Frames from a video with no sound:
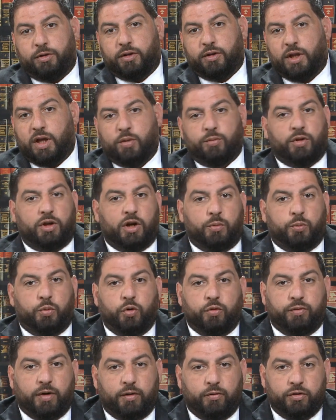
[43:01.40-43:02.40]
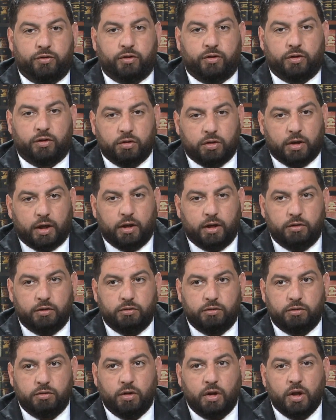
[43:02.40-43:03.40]
to them, they'd approve every single
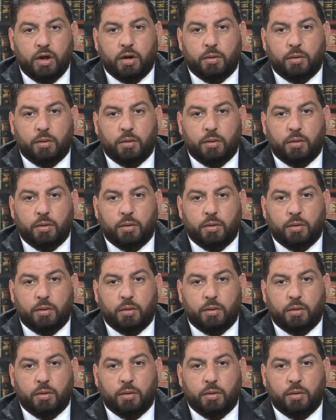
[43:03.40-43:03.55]
case.